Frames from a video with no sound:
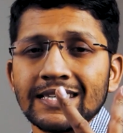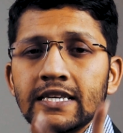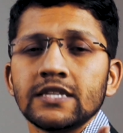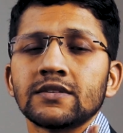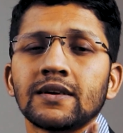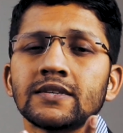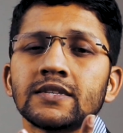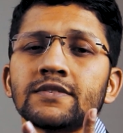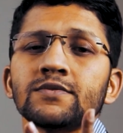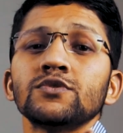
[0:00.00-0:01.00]
Each
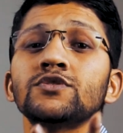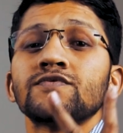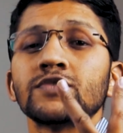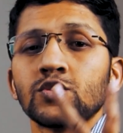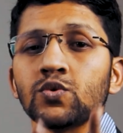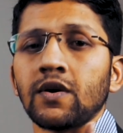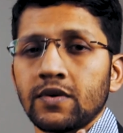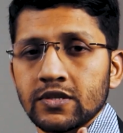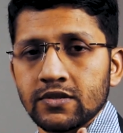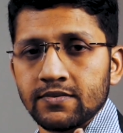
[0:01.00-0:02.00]
Rashi rules for 2
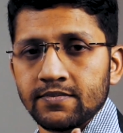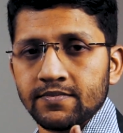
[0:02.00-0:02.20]
hours.